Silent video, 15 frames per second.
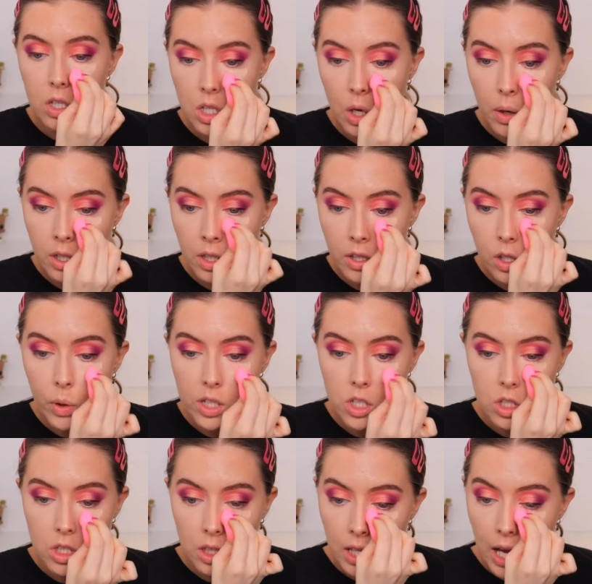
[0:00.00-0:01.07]
So another
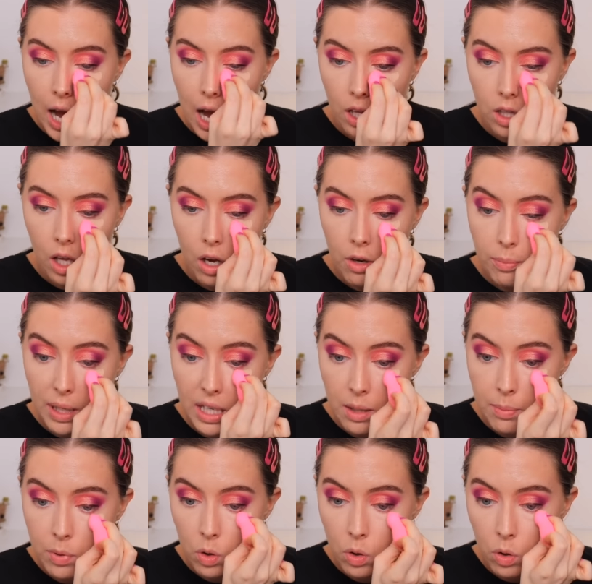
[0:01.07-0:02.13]
question that a lot of
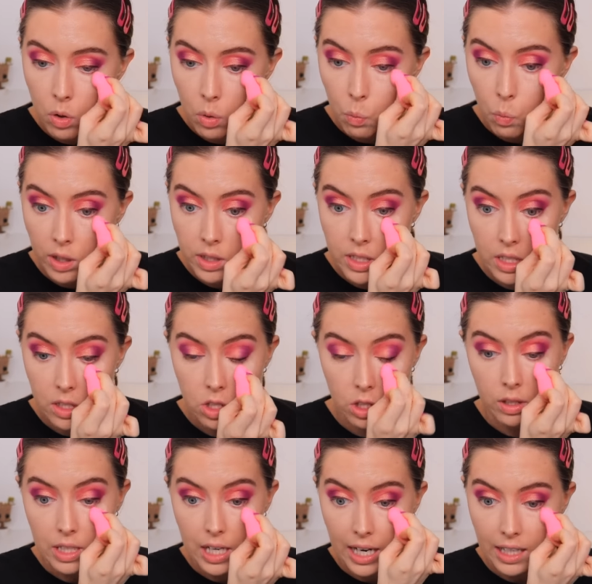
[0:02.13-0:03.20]
people wanted to
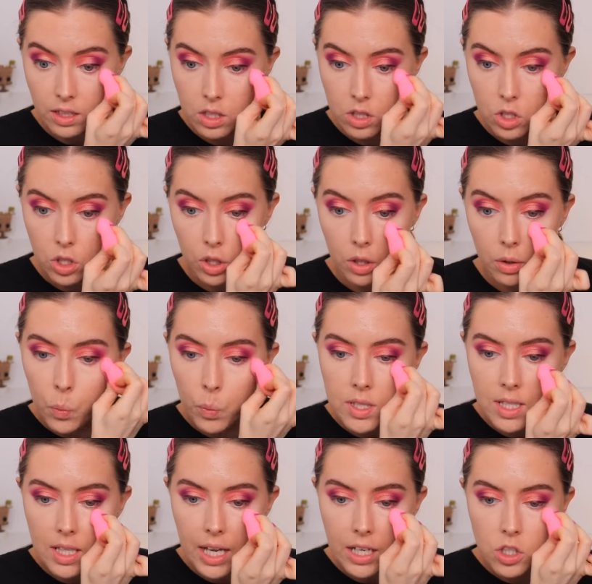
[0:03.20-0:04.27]
know the answer to
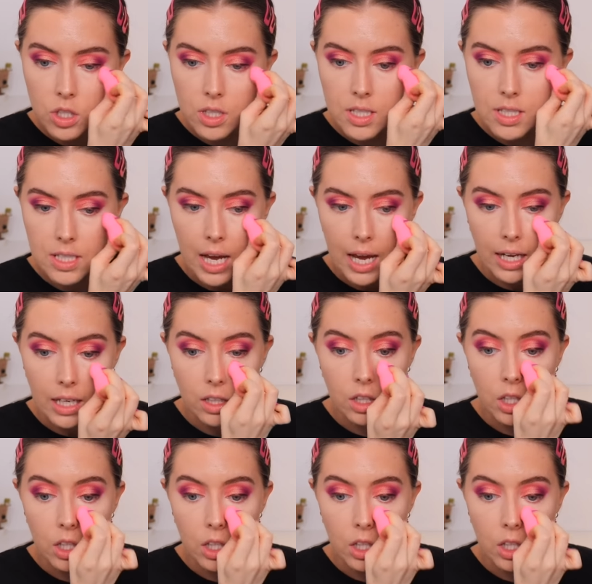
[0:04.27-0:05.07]
was let's just say